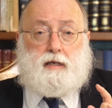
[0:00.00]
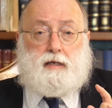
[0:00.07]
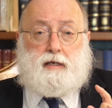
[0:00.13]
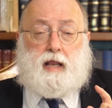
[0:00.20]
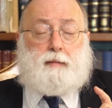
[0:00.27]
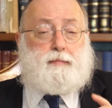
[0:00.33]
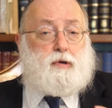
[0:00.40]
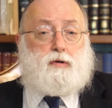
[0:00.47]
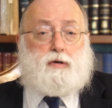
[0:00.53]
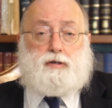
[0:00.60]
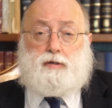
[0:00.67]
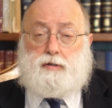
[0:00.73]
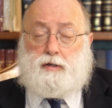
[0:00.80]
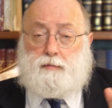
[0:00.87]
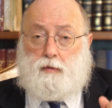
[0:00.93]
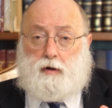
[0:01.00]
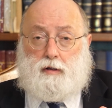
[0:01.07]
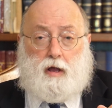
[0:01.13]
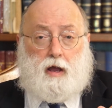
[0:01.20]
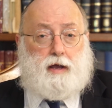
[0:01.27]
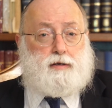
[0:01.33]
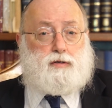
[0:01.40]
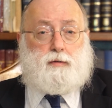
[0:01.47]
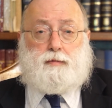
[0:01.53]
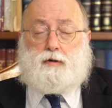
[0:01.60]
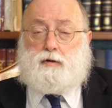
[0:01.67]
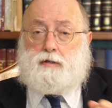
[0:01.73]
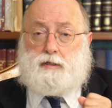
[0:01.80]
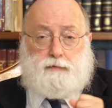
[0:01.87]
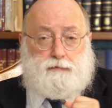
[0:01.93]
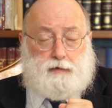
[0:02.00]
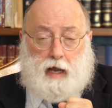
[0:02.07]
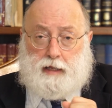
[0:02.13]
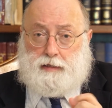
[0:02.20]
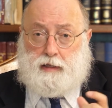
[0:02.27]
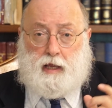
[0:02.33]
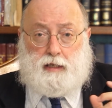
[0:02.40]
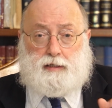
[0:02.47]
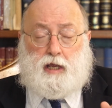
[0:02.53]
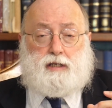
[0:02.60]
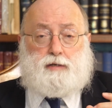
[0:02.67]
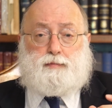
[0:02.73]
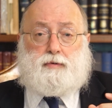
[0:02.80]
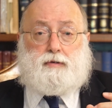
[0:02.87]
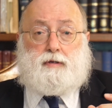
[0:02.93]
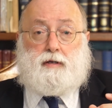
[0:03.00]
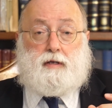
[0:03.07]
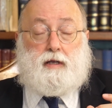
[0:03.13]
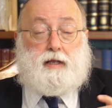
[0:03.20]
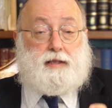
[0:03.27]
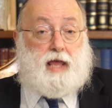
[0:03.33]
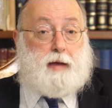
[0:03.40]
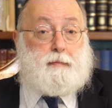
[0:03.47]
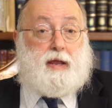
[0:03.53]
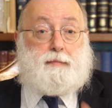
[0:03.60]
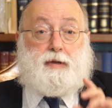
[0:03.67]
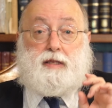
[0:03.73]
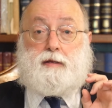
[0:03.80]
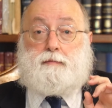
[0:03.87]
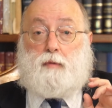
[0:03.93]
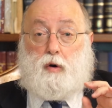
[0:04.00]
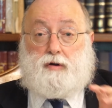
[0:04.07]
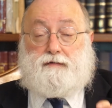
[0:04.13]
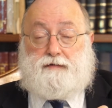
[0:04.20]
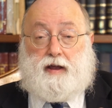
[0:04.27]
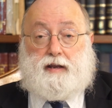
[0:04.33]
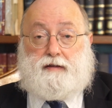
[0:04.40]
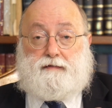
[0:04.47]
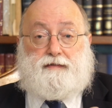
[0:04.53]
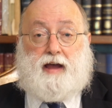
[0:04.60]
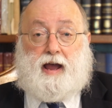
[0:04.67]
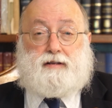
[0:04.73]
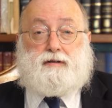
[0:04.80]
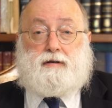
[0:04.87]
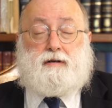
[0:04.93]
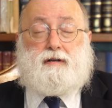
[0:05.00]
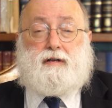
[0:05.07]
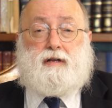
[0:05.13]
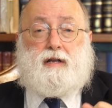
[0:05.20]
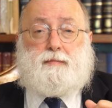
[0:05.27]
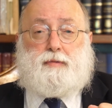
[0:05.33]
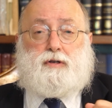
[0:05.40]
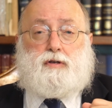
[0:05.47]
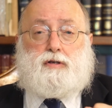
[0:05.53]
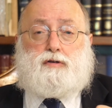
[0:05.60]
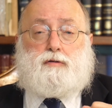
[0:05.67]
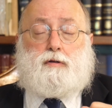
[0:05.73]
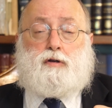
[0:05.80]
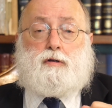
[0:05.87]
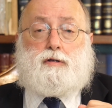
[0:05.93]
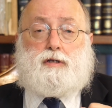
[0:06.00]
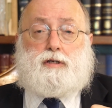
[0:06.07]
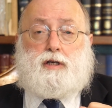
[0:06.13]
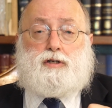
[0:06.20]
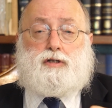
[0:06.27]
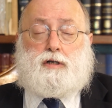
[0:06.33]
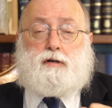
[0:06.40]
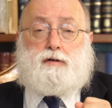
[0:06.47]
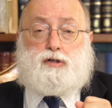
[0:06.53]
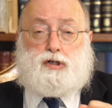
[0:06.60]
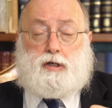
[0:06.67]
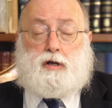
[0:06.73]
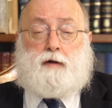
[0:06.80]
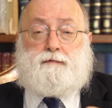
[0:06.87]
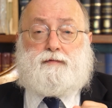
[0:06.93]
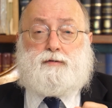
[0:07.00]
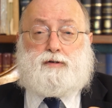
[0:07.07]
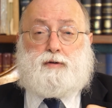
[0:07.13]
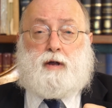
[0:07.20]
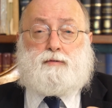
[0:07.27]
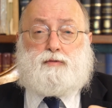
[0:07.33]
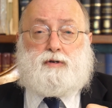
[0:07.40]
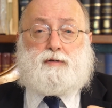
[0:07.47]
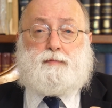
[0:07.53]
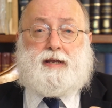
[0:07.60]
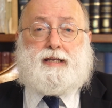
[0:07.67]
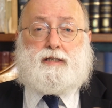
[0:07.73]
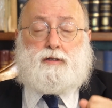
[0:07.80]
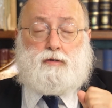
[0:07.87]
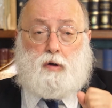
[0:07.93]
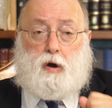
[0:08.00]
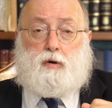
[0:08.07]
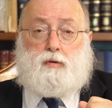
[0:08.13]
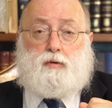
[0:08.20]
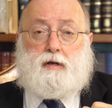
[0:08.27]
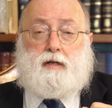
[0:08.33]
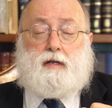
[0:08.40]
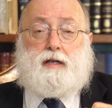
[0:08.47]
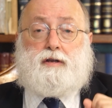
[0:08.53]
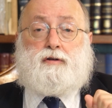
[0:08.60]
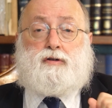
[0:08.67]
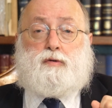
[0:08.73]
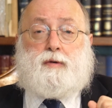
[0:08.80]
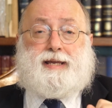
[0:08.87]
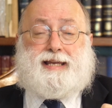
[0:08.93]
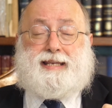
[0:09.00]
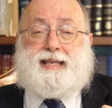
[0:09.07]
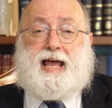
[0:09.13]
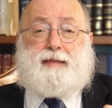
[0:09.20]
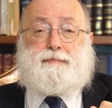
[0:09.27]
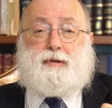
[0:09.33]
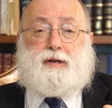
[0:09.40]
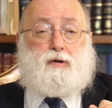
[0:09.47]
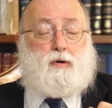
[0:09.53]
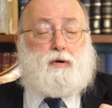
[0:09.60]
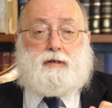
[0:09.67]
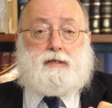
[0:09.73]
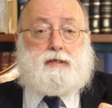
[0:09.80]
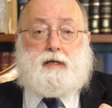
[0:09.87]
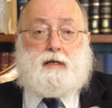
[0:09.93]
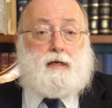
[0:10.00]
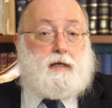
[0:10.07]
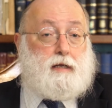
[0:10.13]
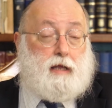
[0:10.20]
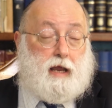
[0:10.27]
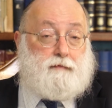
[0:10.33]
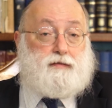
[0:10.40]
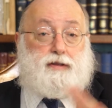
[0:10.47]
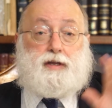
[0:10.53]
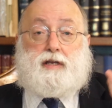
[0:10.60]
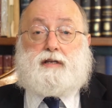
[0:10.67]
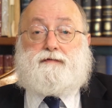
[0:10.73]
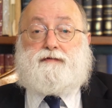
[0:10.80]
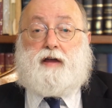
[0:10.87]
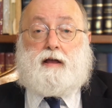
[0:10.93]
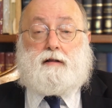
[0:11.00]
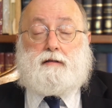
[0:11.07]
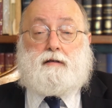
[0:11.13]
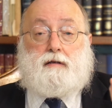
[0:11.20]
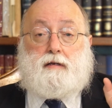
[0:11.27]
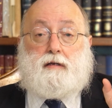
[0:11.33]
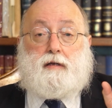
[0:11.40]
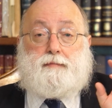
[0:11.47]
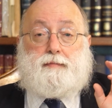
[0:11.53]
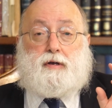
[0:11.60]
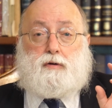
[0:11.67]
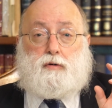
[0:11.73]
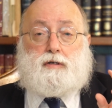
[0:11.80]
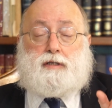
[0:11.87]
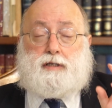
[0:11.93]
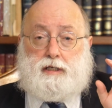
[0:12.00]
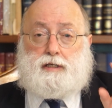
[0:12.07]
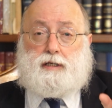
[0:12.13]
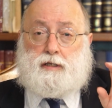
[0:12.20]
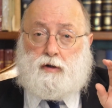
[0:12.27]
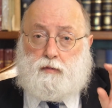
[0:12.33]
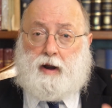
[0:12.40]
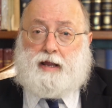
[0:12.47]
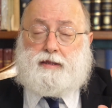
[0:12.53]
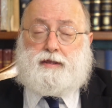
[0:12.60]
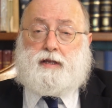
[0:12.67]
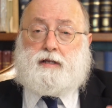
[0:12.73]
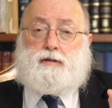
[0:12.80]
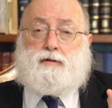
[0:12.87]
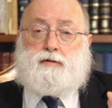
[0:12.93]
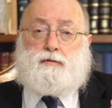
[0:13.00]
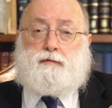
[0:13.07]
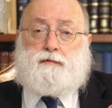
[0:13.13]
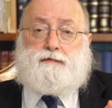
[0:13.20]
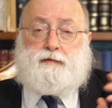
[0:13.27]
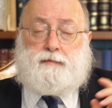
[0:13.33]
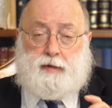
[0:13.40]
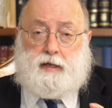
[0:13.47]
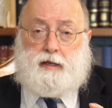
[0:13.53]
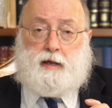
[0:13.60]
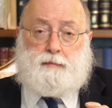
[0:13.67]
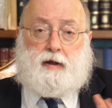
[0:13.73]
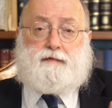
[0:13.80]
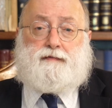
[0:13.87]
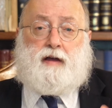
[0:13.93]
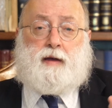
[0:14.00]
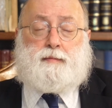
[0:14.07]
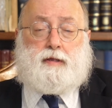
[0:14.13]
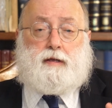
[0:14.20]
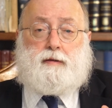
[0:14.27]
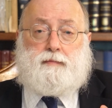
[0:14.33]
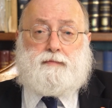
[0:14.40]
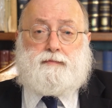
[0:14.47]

Not because you're demoralized or because you've got that desperate. That may be the motivating factor. But your decision should come from strength, which means, no, you're doing it not because everything has failed, because this is the right thing to do for me and my family.